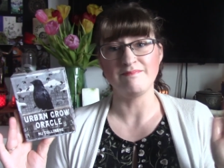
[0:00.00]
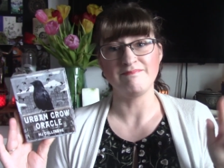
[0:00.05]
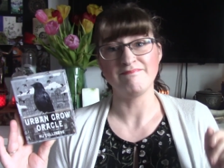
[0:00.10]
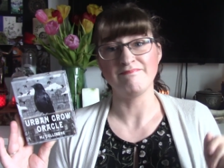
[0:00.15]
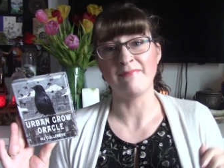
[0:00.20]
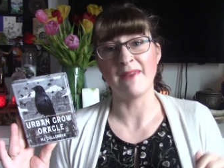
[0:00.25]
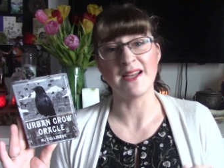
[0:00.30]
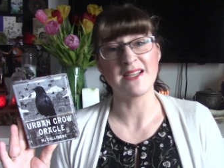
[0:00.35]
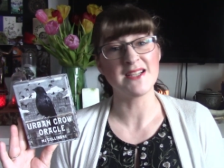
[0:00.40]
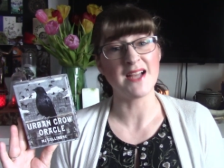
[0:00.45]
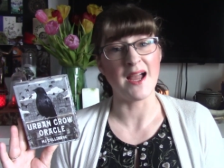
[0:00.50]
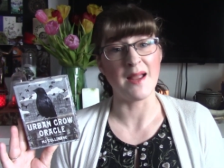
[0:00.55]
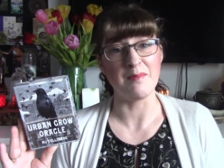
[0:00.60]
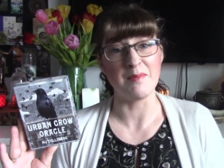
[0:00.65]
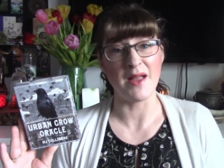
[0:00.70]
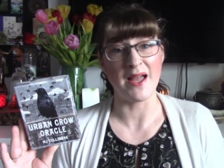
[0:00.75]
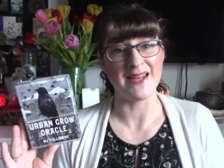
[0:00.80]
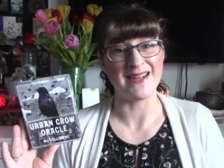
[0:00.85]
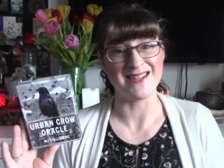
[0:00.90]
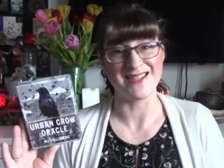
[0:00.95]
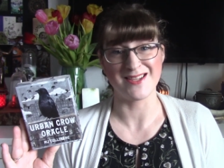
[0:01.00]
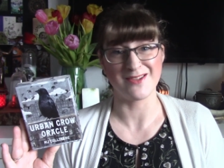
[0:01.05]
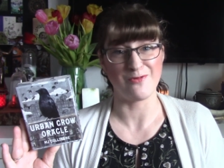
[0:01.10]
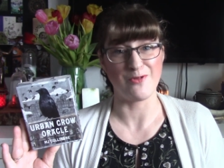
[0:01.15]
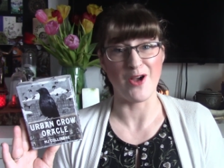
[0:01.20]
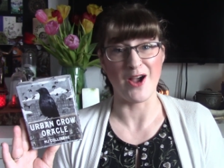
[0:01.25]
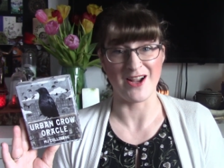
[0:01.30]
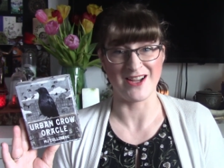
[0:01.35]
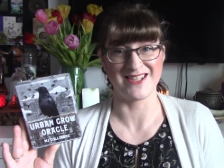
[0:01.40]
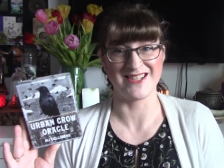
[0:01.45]
My timeline is
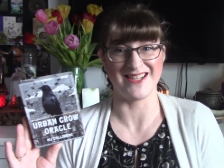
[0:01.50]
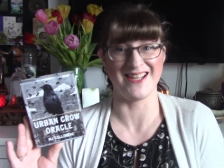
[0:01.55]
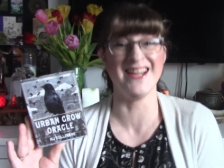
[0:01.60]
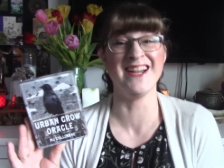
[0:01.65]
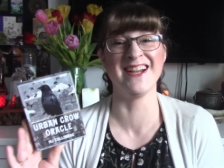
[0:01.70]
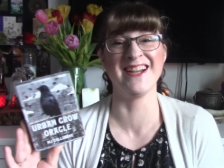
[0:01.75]
fucked.